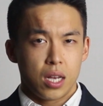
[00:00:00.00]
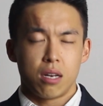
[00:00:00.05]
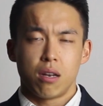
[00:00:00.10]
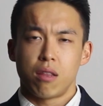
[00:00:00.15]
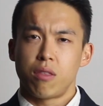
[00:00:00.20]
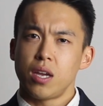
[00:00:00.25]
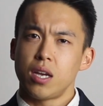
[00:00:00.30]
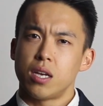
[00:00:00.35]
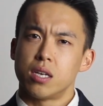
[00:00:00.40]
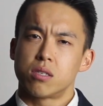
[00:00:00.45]
Now
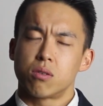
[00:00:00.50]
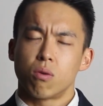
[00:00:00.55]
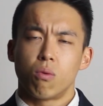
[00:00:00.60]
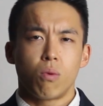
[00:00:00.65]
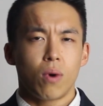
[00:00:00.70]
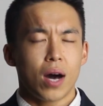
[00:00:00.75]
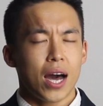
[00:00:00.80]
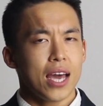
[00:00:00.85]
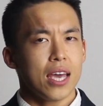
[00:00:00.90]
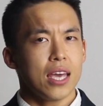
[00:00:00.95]
the thing is,
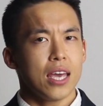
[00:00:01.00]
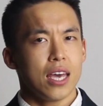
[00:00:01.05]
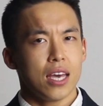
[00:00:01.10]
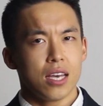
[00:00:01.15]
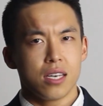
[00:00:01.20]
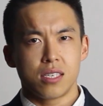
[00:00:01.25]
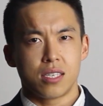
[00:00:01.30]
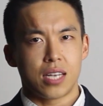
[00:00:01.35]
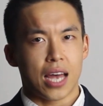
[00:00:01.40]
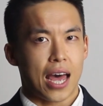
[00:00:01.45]
why
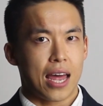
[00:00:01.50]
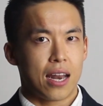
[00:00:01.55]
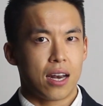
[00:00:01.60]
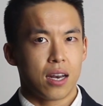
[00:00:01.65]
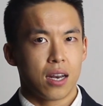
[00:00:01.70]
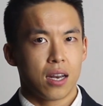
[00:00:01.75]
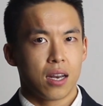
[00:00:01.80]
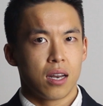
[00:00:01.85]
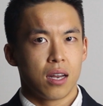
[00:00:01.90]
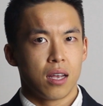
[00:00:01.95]
is that?
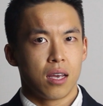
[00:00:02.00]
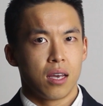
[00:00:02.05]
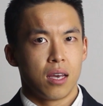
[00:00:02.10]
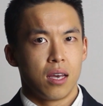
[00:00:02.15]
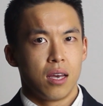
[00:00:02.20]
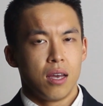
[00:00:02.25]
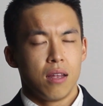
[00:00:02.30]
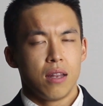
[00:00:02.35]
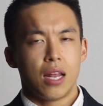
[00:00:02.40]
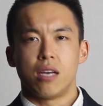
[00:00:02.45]

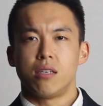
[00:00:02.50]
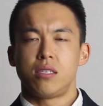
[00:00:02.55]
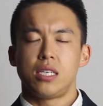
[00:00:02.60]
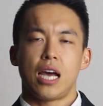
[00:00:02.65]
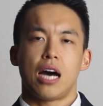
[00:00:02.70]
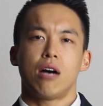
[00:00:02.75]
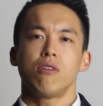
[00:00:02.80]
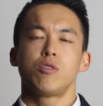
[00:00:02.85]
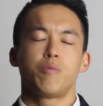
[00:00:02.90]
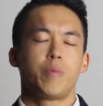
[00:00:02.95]
Now you
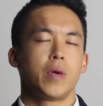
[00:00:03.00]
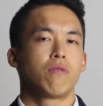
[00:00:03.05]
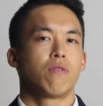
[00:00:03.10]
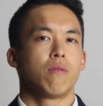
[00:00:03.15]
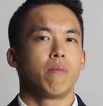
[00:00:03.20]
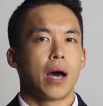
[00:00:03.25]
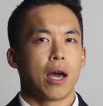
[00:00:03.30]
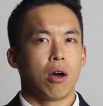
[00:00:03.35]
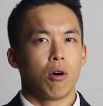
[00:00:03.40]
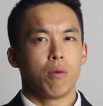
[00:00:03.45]
see, I'll speak
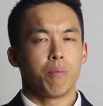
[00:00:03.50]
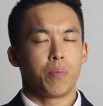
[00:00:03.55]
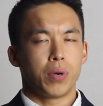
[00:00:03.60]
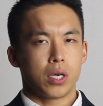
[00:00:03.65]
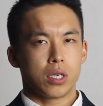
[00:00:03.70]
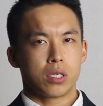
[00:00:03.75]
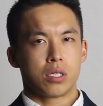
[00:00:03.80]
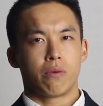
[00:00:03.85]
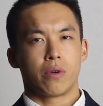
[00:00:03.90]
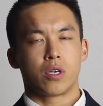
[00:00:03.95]
from my own
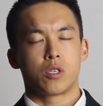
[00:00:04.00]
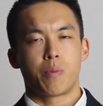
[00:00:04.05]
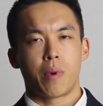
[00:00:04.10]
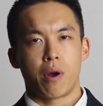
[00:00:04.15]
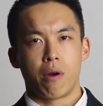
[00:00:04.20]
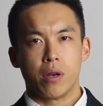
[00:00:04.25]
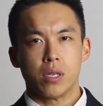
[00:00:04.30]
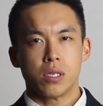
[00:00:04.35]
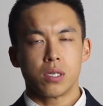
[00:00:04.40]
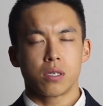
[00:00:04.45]
personal
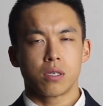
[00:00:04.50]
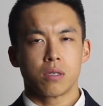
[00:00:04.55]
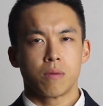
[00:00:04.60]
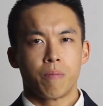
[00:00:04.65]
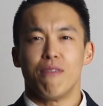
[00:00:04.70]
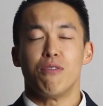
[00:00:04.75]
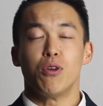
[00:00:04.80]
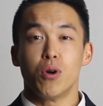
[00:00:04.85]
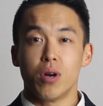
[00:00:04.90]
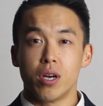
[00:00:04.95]
experience.
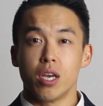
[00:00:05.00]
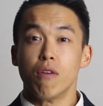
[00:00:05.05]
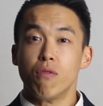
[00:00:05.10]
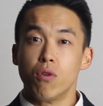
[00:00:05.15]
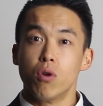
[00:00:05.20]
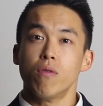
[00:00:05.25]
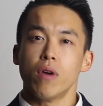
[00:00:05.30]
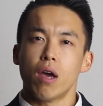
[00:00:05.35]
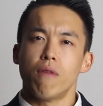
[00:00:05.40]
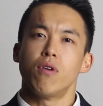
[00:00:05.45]
If
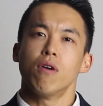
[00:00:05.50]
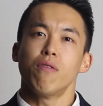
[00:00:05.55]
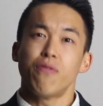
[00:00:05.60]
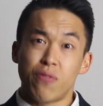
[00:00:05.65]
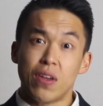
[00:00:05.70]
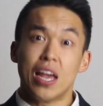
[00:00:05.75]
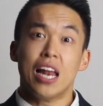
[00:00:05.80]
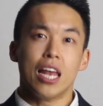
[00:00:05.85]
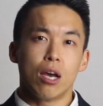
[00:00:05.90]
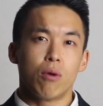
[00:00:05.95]
you're
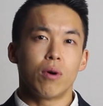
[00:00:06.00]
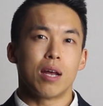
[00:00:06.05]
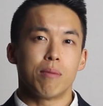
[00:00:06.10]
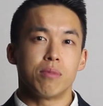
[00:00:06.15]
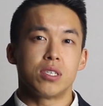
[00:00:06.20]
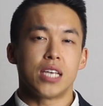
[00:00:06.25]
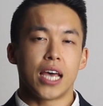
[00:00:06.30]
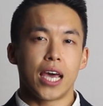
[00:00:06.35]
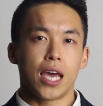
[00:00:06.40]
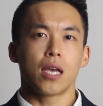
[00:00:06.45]
feeling what
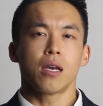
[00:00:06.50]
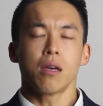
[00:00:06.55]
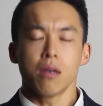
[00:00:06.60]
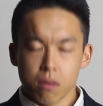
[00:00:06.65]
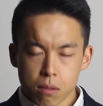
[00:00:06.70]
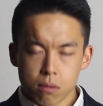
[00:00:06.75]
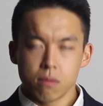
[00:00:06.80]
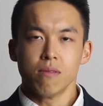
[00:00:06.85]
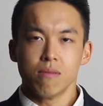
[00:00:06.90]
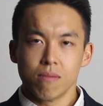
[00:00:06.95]
I'm saying,
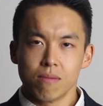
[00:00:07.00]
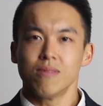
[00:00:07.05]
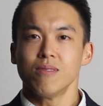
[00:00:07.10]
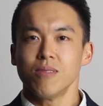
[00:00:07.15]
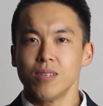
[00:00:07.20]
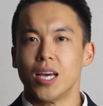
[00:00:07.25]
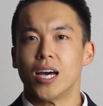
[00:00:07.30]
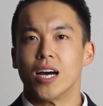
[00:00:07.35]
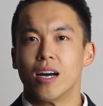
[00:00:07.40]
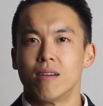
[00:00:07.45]

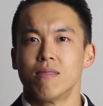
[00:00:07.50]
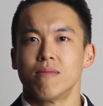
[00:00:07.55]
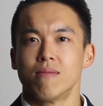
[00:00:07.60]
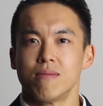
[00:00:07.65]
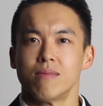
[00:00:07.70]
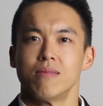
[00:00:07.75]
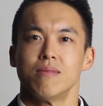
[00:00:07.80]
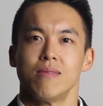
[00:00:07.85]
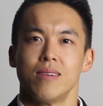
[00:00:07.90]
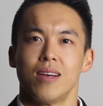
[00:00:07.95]
yeah,
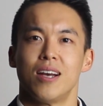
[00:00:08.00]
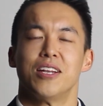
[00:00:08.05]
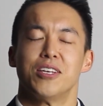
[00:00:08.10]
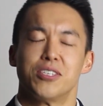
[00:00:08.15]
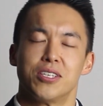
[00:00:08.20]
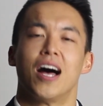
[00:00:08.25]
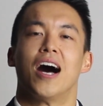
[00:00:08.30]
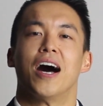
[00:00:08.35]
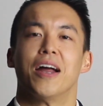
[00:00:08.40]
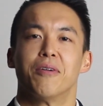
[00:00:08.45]
at
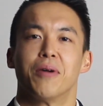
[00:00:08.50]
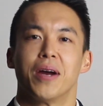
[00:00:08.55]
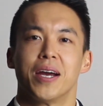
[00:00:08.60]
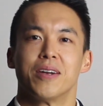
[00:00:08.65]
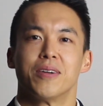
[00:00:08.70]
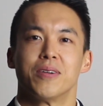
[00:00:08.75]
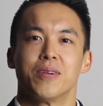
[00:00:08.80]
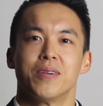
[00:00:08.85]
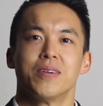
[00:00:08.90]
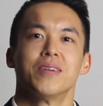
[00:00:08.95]
least nod,
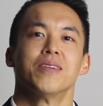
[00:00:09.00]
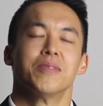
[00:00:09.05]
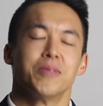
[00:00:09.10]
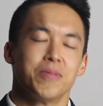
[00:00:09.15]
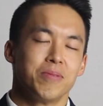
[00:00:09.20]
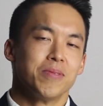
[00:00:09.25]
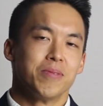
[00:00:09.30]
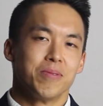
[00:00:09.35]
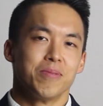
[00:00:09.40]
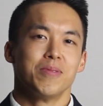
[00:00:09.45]
right?
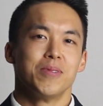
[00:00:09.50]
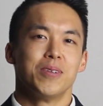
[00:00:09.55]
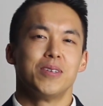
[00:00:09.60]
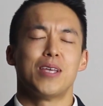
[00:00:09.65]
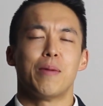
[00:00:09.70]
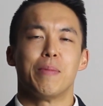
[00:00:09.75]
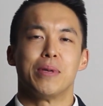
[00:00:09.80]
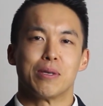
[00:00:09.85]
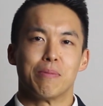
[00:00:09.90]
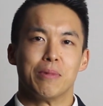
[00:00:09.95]

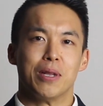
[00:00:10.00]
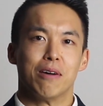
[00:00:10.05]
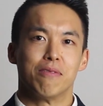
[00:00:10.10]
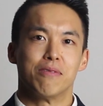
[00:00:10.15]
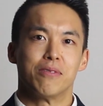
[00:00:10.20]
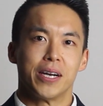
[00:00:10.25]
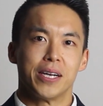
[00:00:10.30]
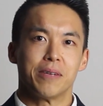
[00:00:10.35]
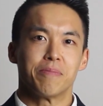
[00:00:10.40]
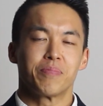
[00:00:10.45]
Send me some love,
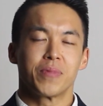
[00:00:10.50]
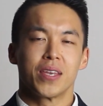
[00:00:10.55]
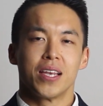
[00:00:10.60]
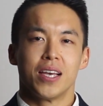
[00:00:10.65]
right?